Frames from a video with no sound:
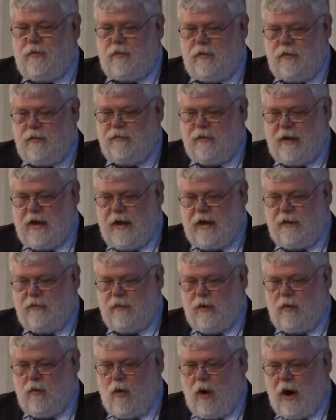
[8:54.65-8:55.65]
Newfoundland
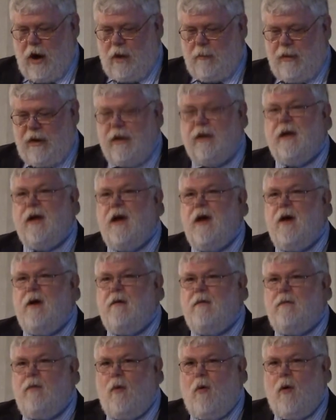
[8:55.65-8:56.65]
requirement
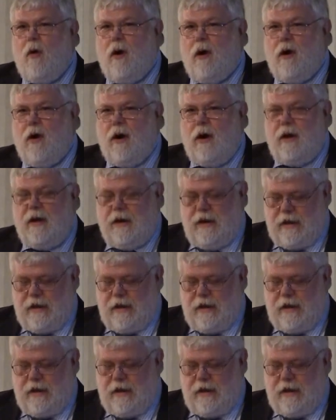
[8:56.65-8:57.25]
for